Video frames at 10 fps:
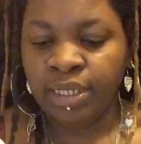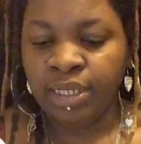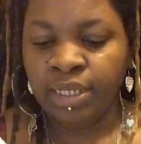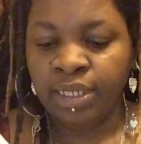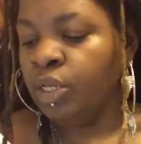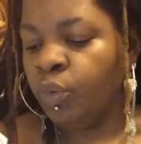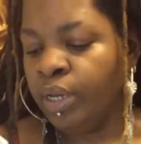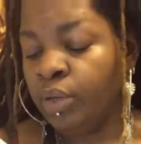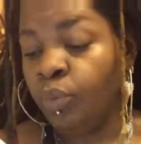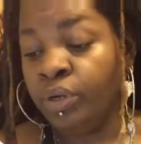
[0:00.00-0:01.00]
Really
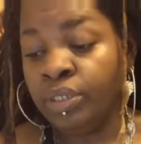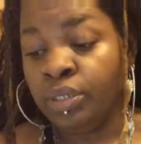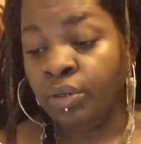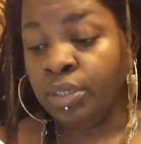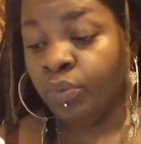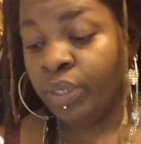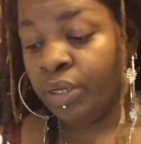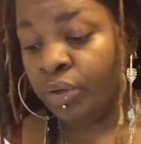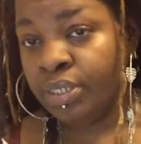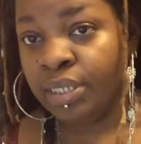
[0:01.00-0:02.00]
quick, we're adults and we
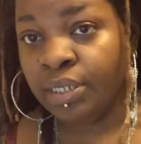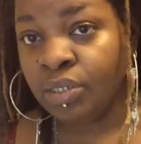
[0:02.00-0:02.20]
curse here,